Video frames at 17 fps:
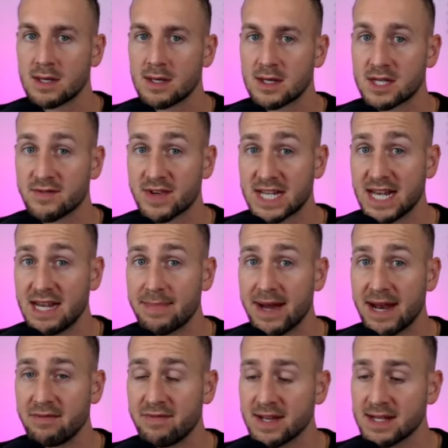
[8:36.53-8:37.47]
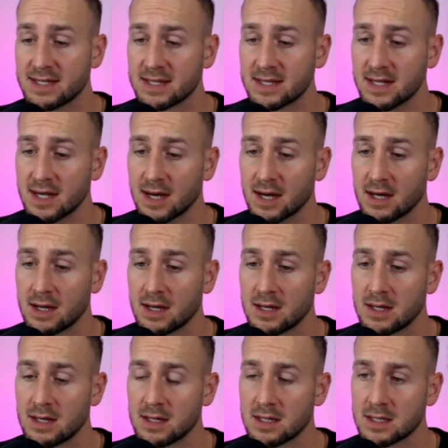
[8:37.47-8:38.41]
So the key benefits here,
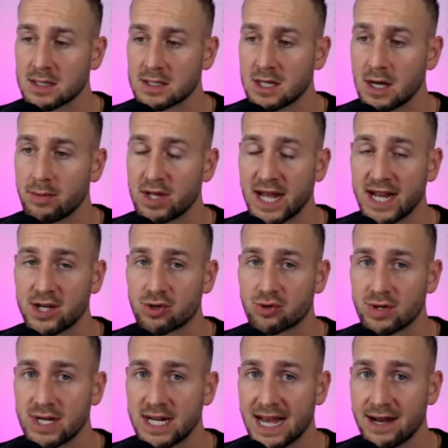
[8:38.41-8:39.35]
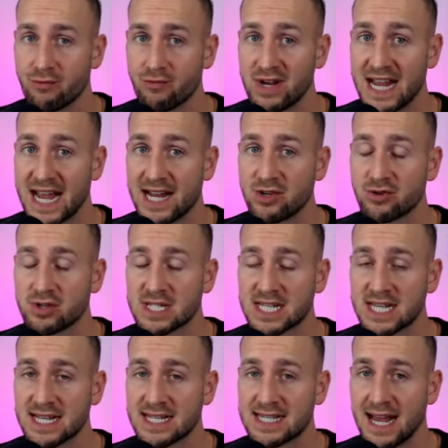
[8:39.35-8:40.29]
double entry and
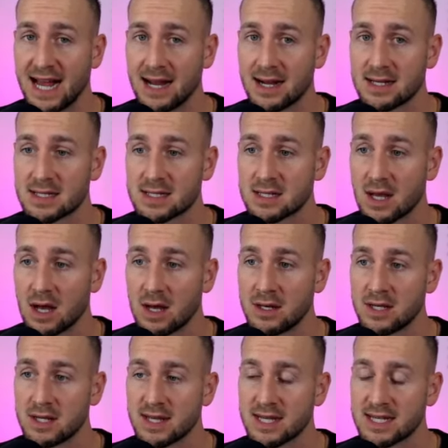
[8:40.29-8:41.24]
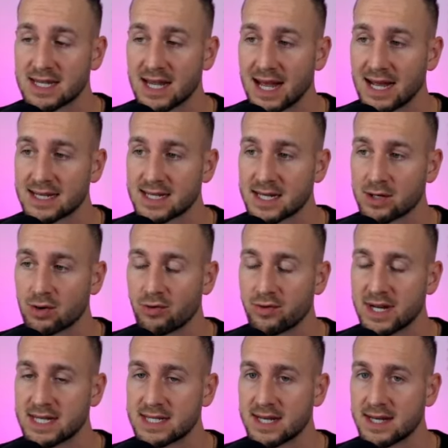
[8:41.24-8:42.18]
re-entrancy attacks under this
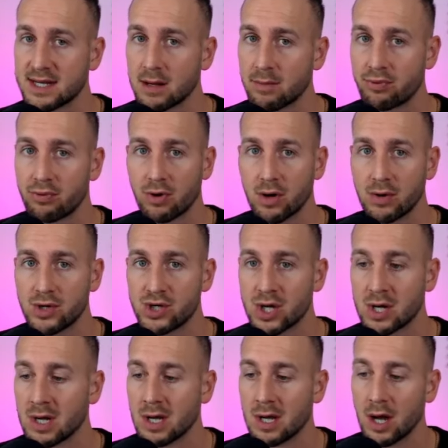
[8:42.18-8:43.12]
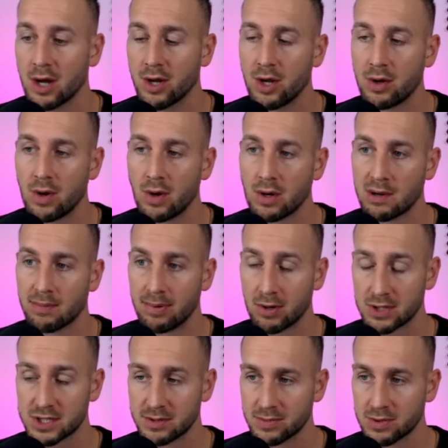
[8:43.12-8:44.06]
asset-oriented approach are no longer
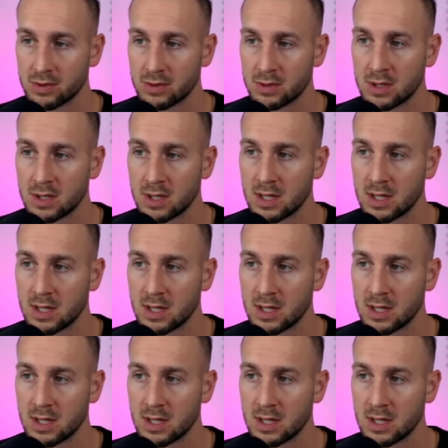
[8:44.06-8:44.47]
possible.